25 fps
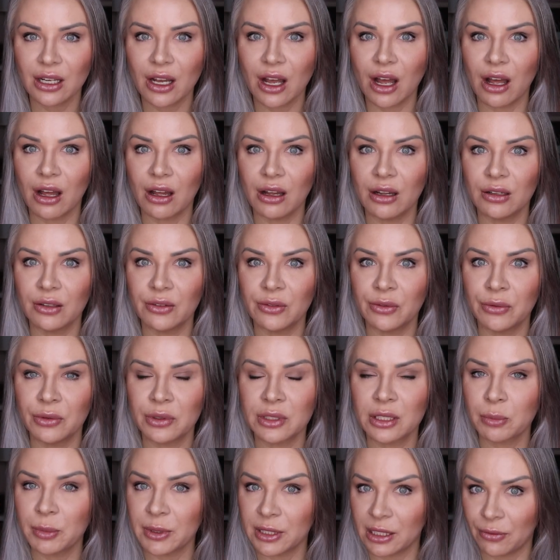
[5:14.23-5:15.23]
of
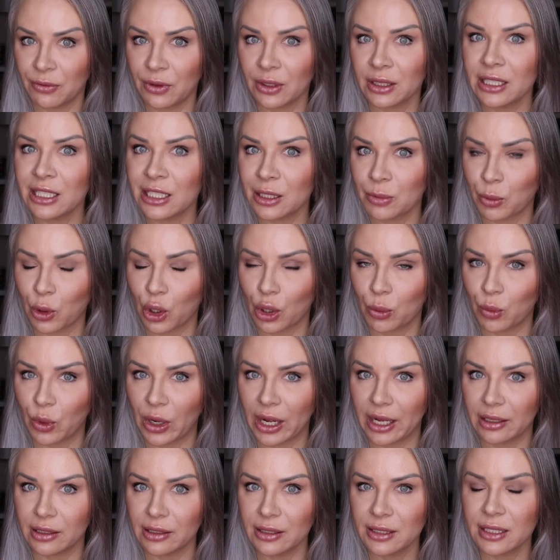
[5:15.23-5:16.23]
specifically sperm
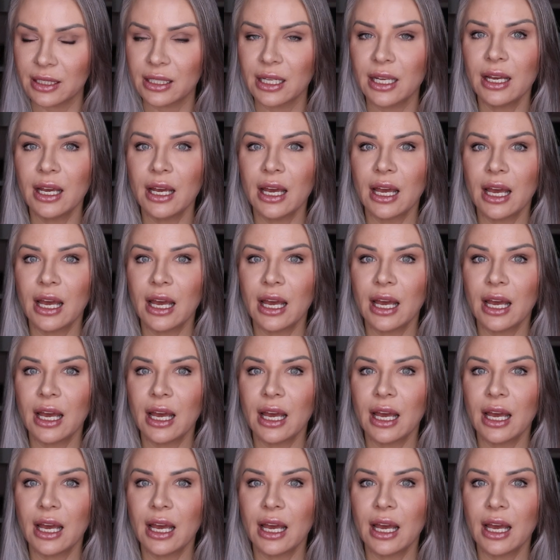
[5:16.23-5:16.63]
whales.